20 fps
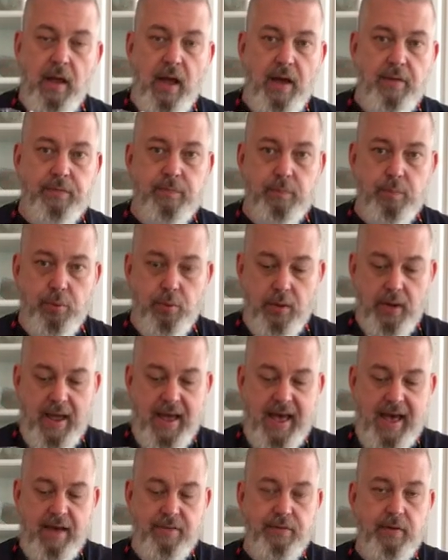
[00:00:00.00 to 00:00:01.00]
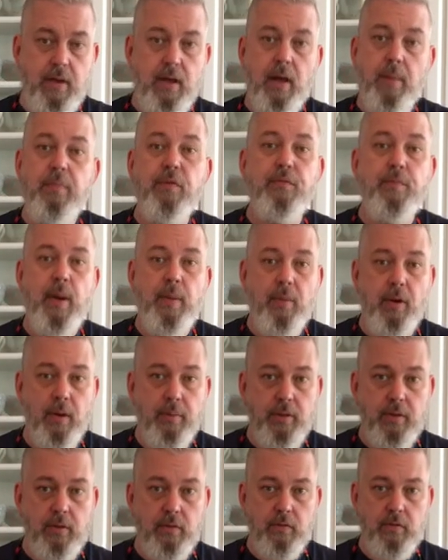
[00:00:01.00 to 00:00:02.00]
I've put a half a cup of my
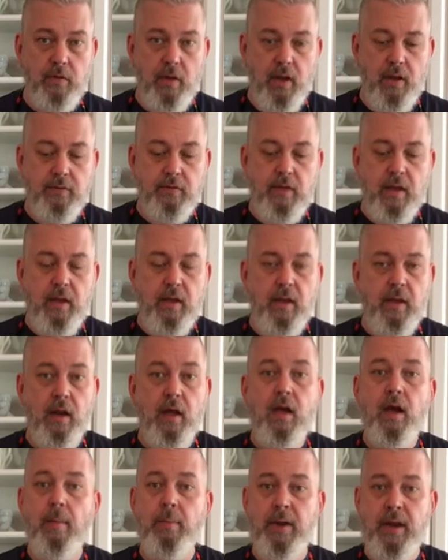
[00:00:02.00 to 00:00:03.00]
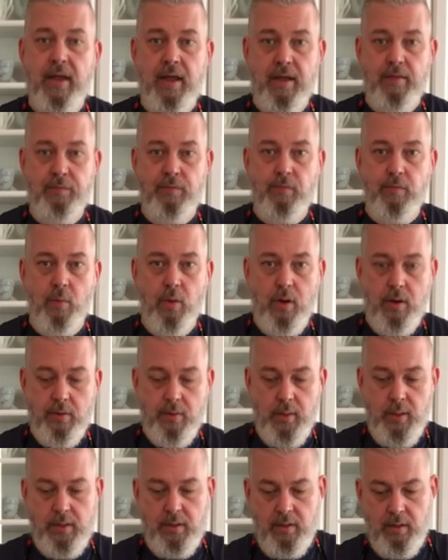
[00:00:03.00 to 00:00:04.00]
barbecue sauce and 1.5 cups of
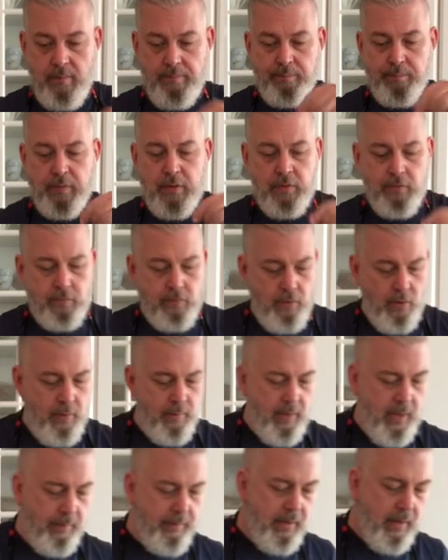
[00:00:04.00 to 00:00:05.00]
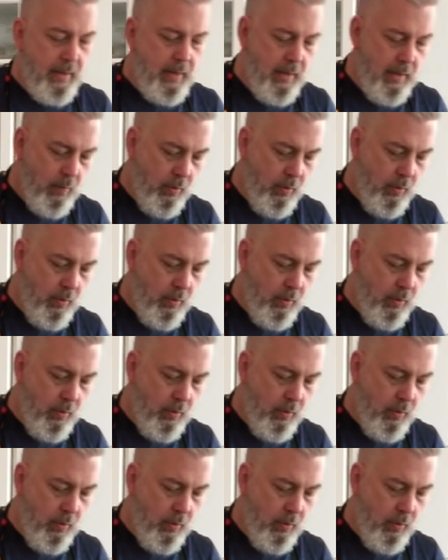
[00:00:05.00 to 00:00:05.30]
water in here, stirred them up.